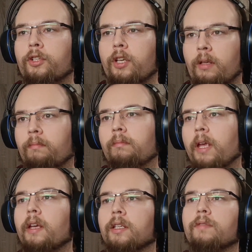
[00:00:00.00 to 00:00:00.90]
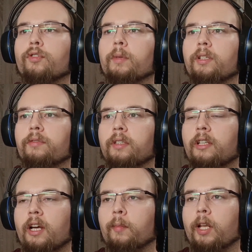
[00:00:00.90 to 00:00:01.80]
She is from a
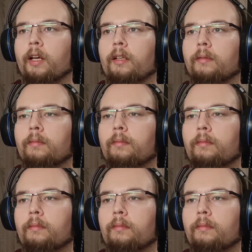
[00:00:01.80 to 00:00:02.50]
different timeline.